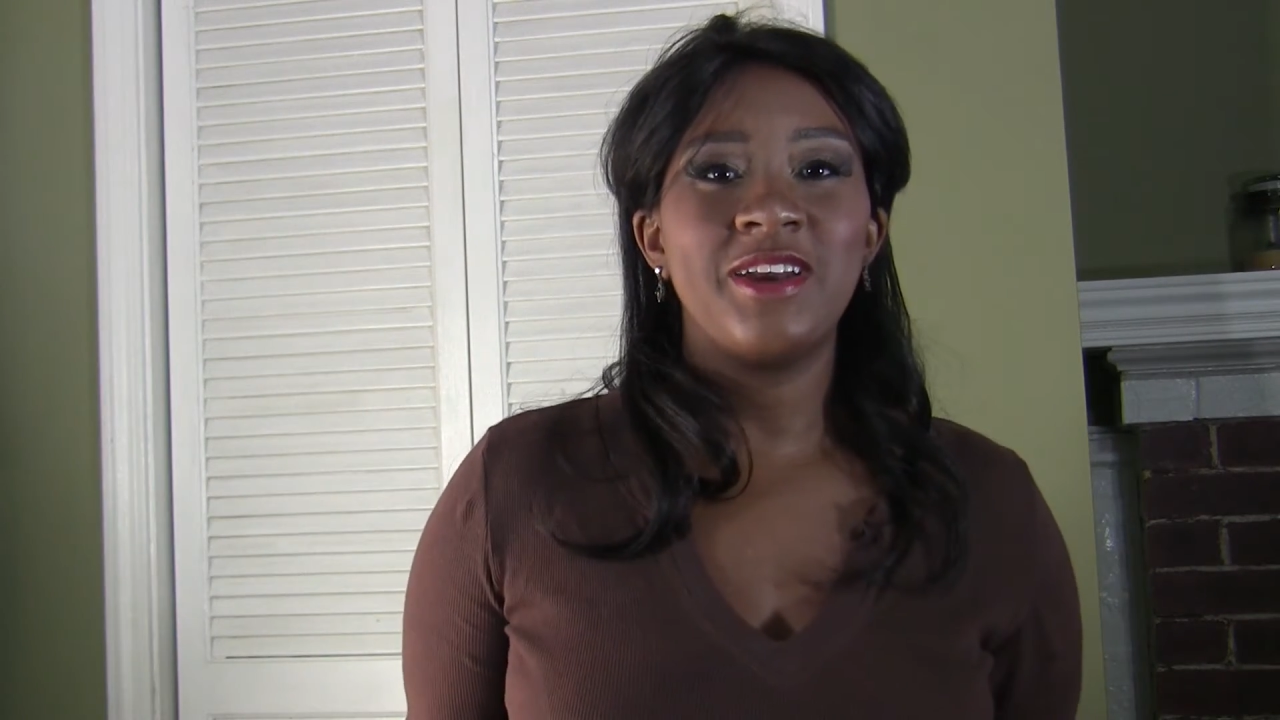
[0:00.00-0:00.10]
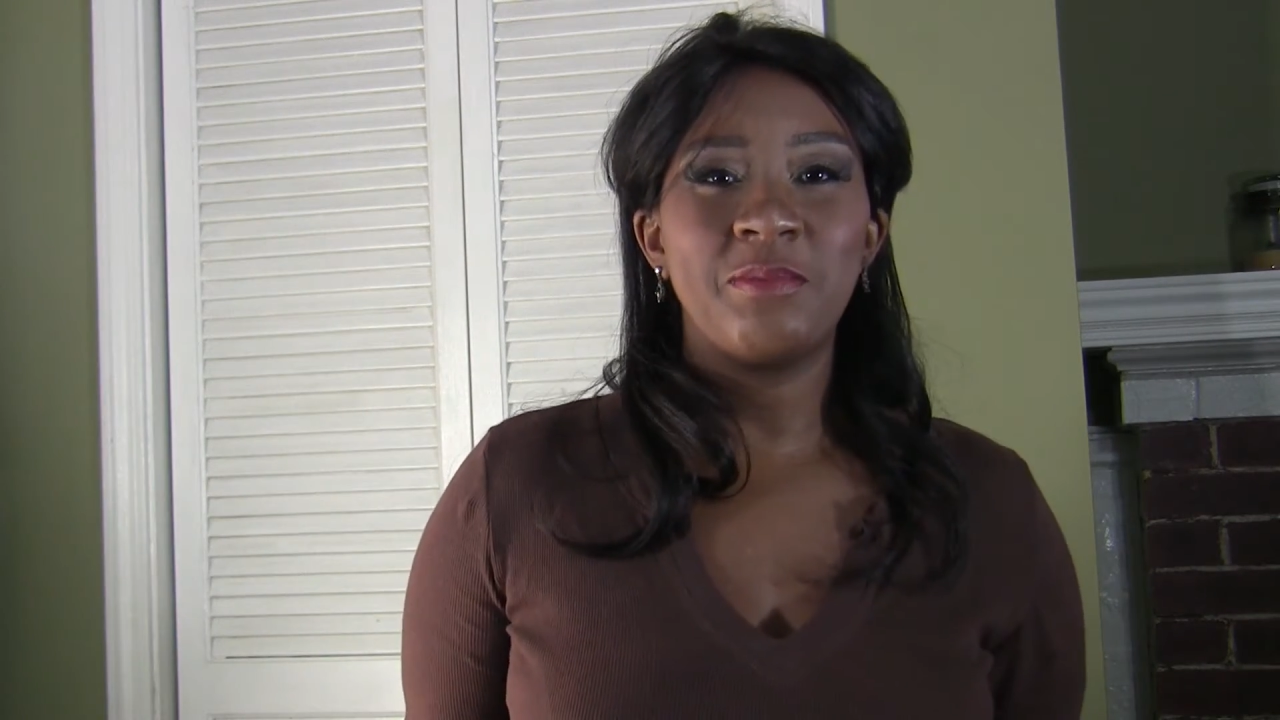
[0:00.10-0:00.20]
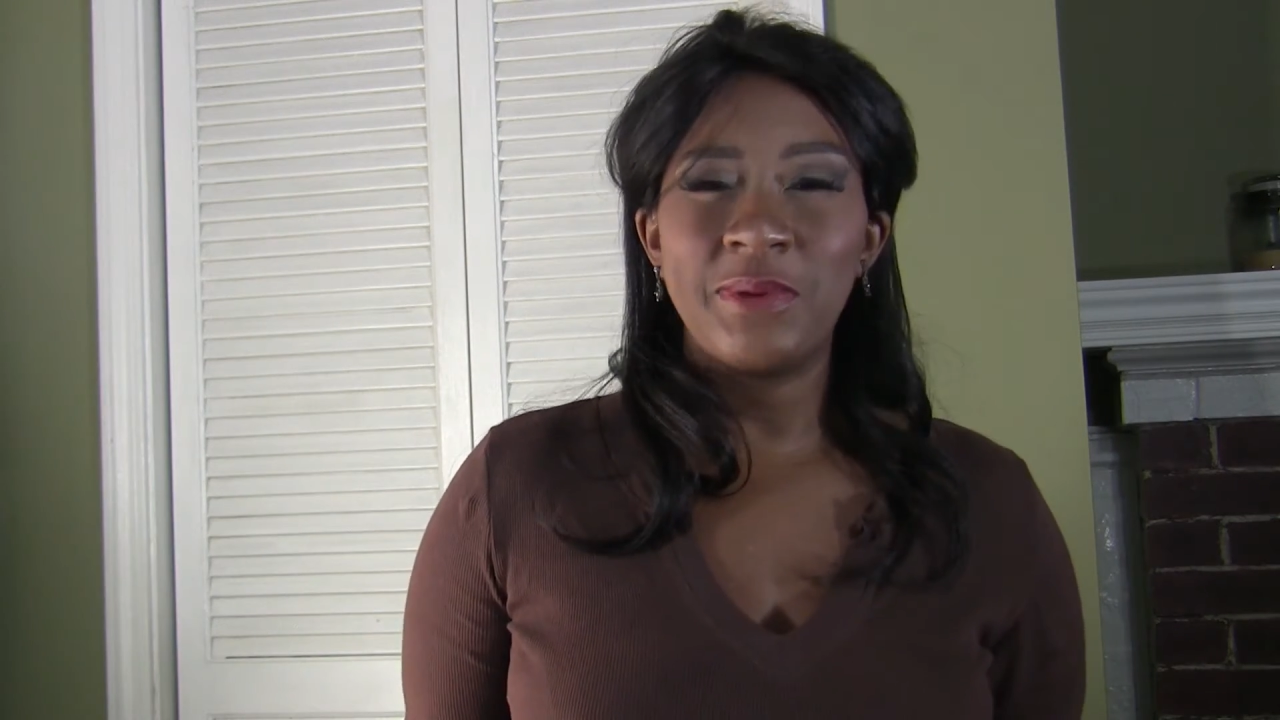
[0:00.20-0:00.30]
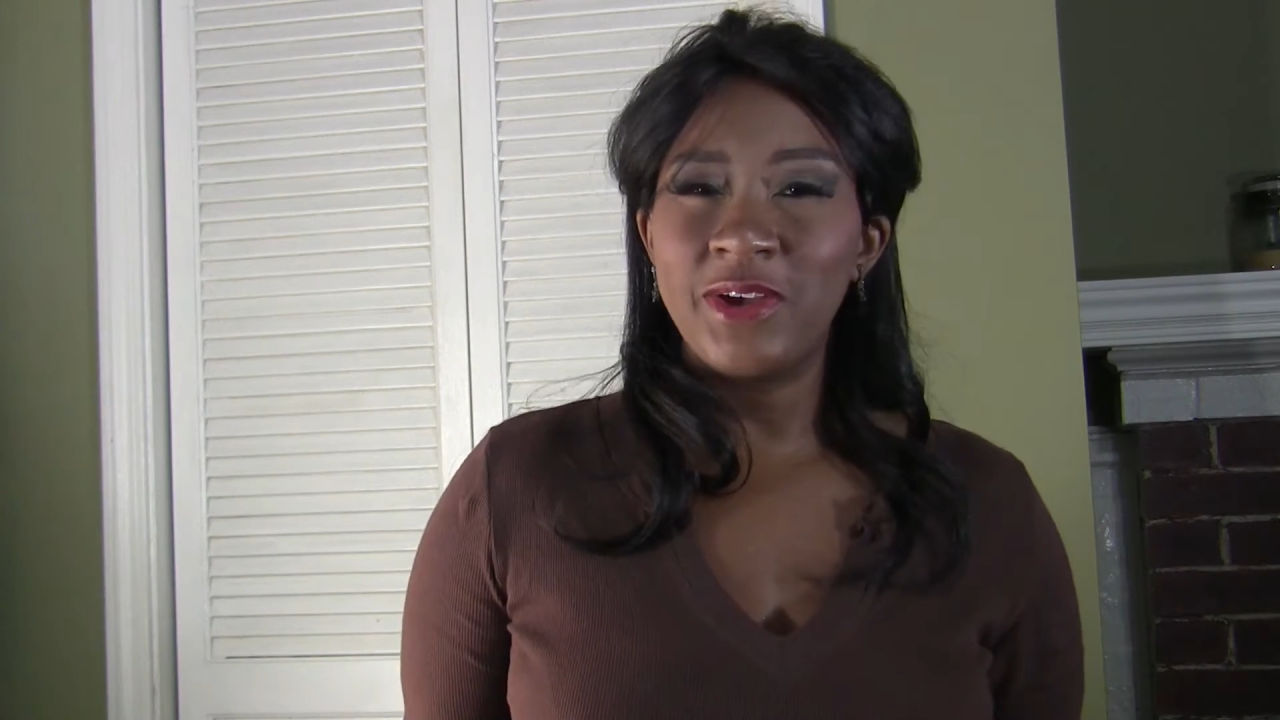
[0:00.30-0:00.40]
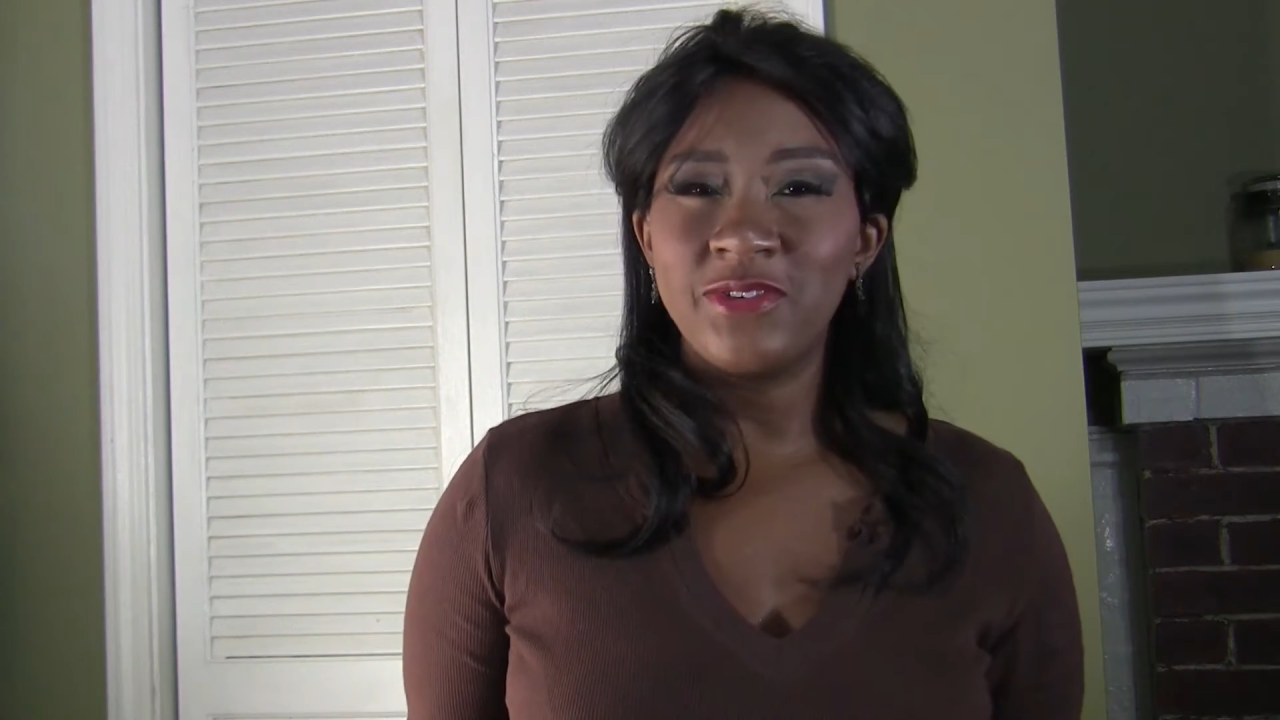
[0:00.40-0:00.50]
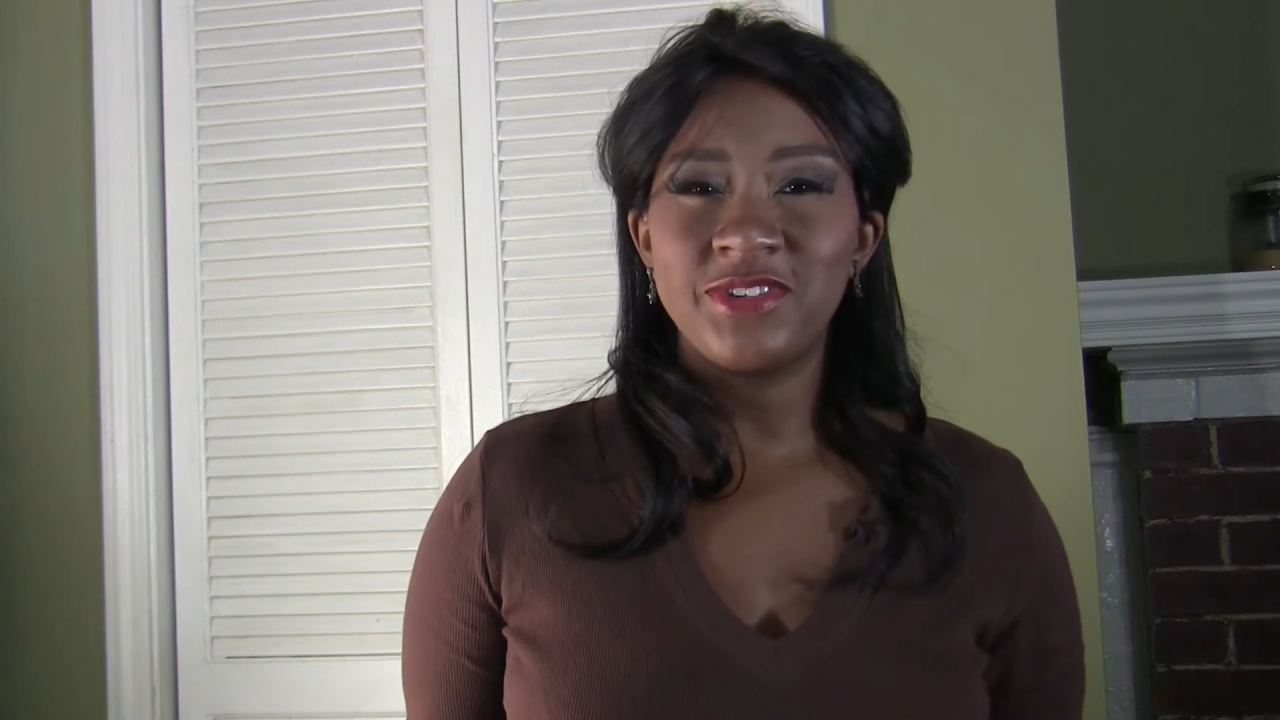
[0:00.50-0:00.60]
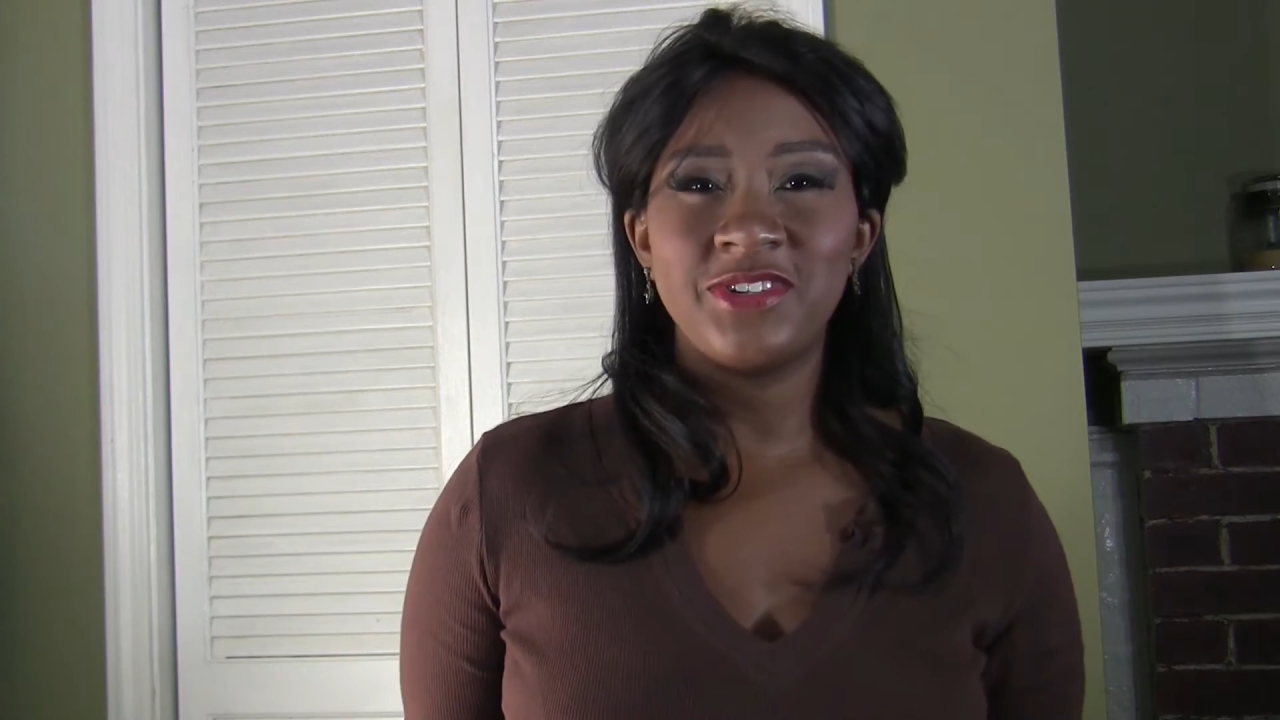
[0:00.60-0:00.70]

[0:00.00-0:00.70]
about